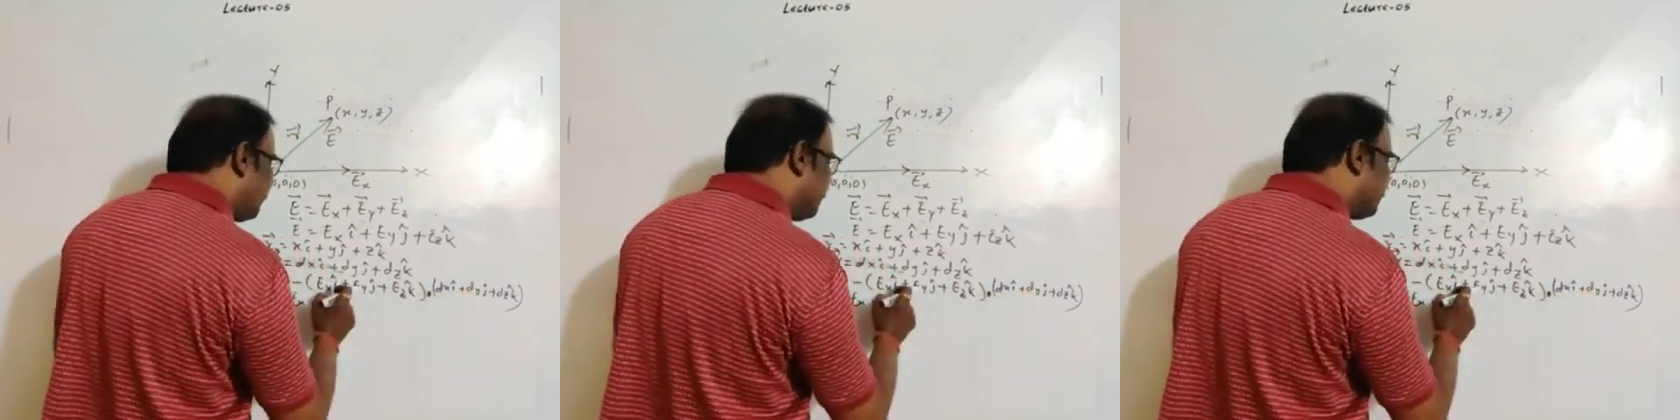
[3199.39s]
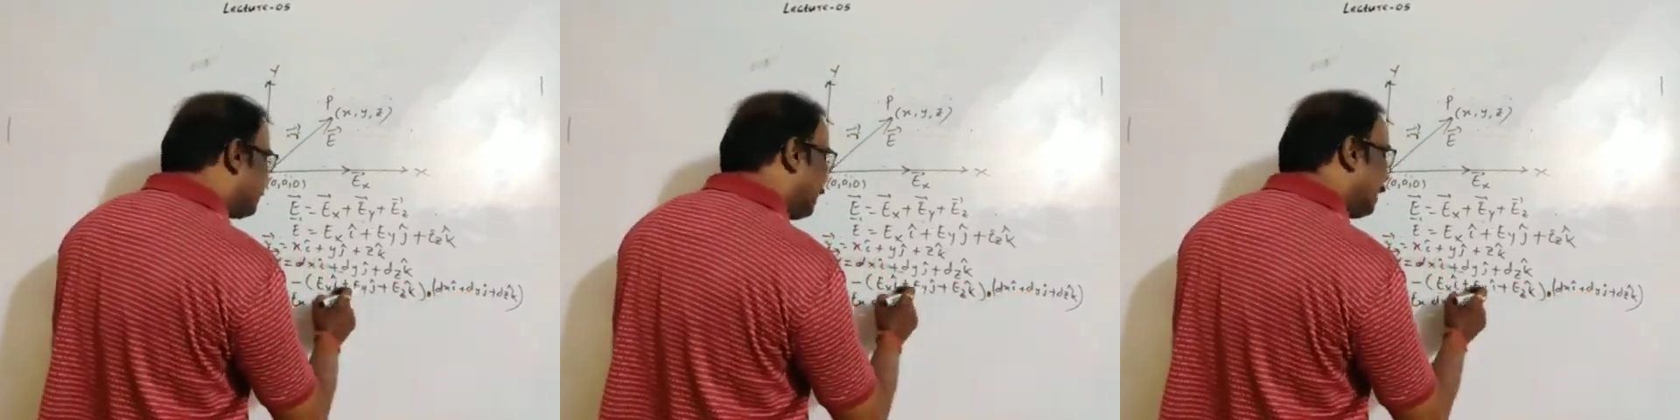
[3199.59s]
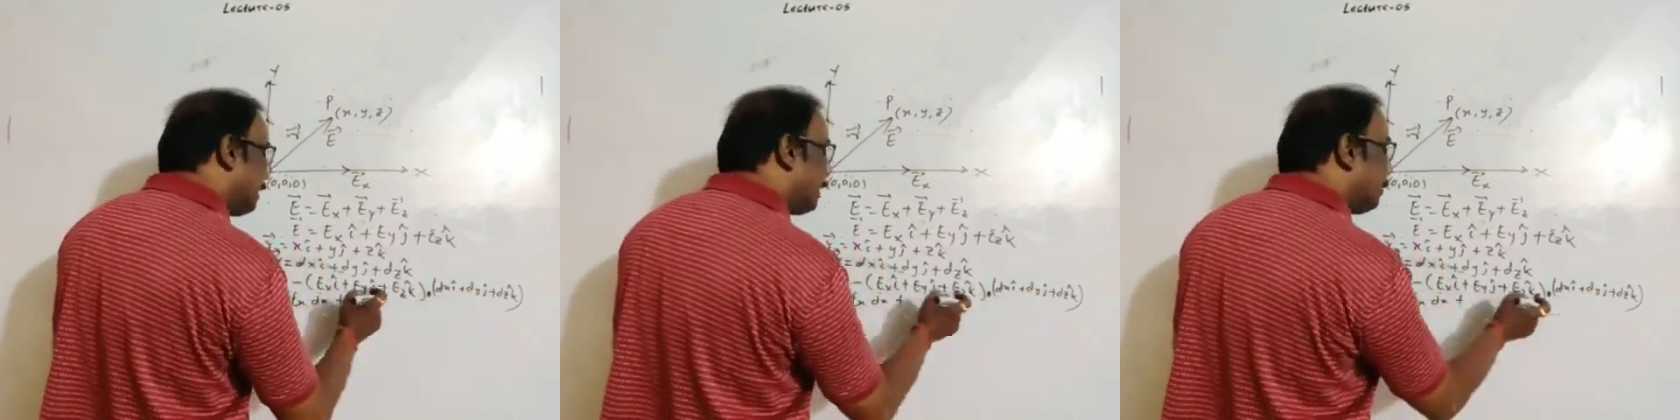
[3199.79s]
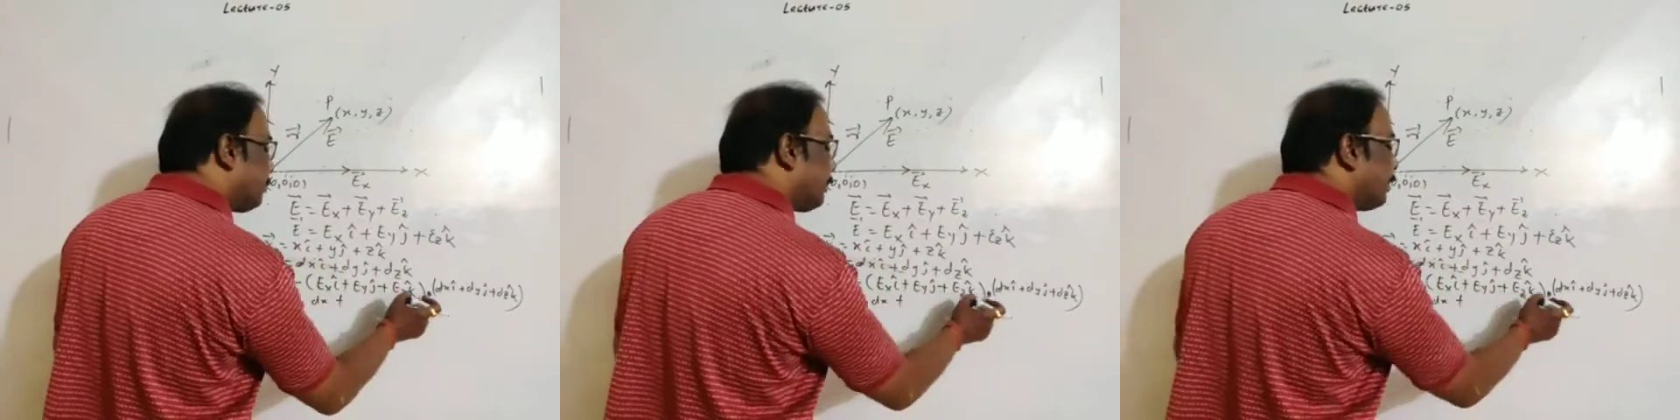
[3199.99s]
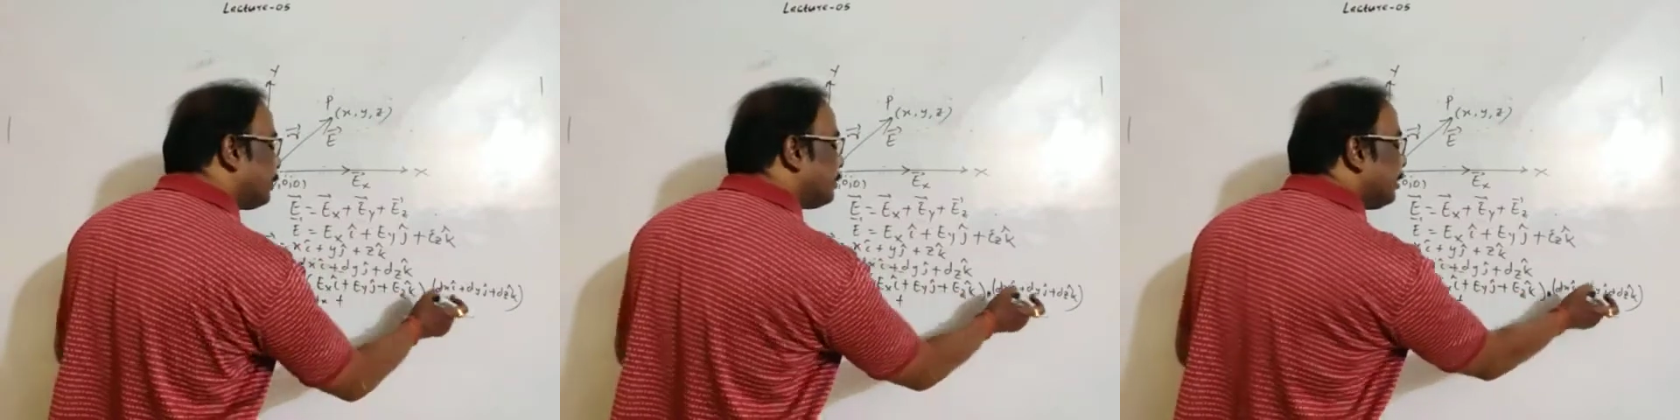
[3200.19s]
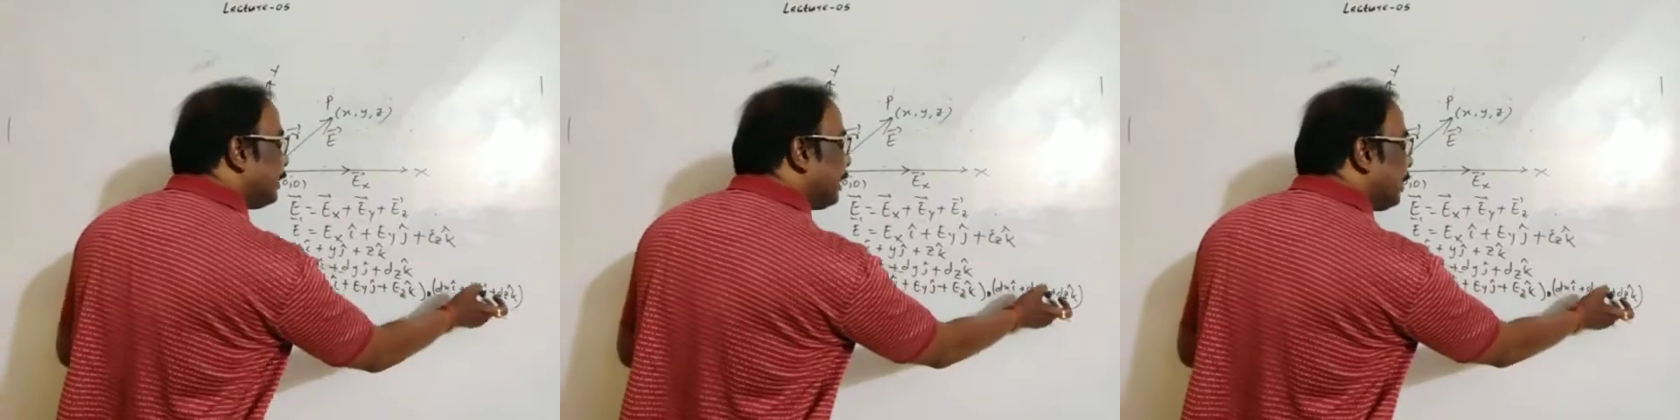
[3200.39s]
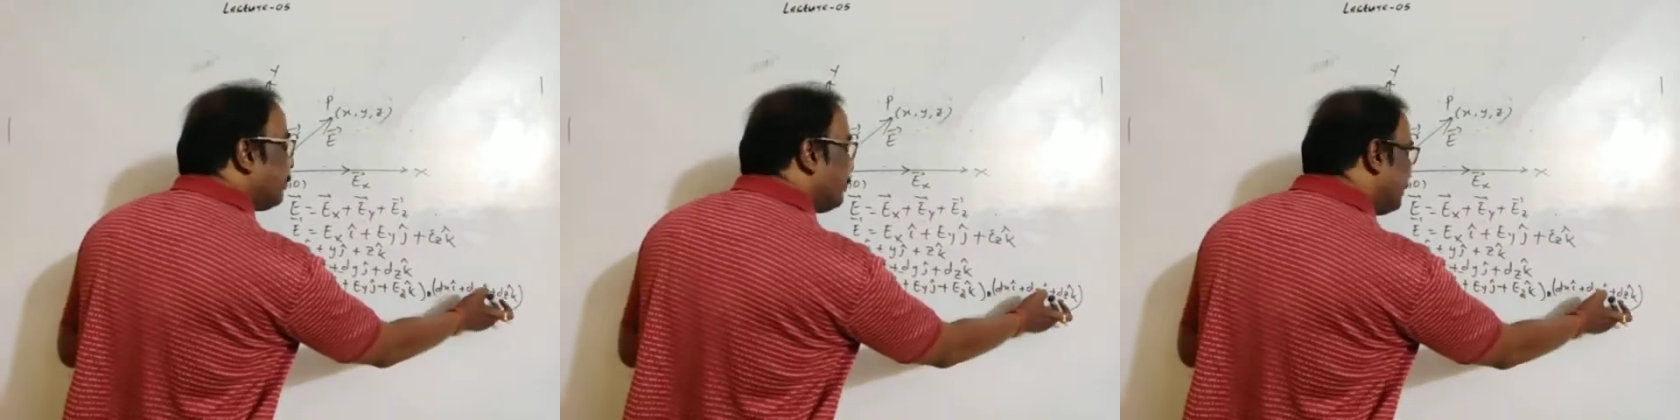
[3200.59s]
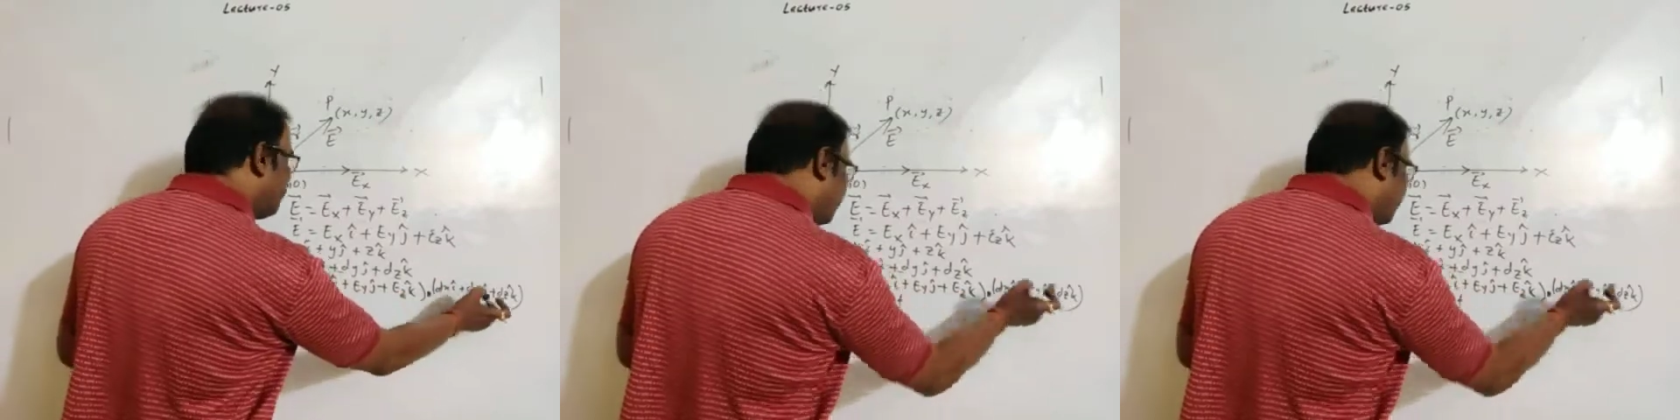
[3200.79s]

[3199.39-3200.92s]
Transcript: since I cap dot j cap is